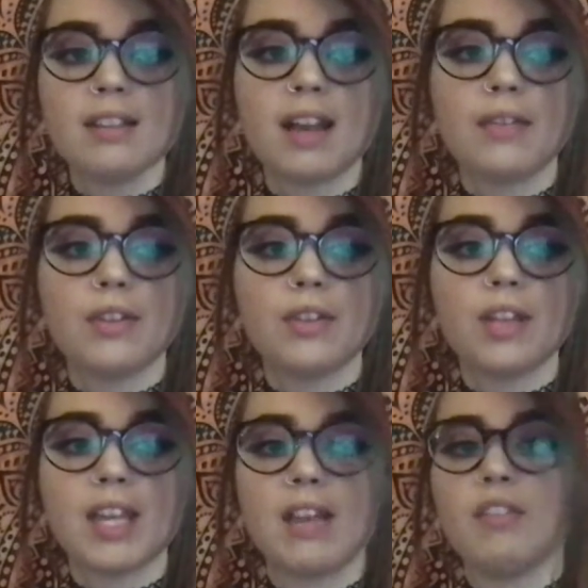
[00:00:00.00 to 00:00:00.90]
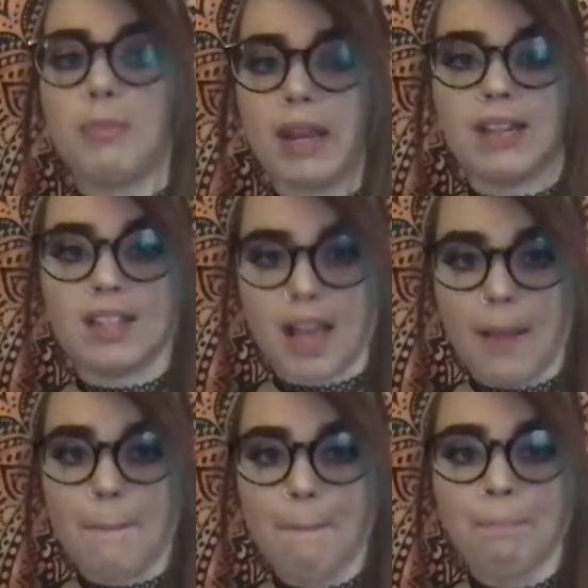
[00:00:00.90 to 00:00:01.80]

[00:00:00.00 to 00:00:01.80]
after the King of Spain at the time.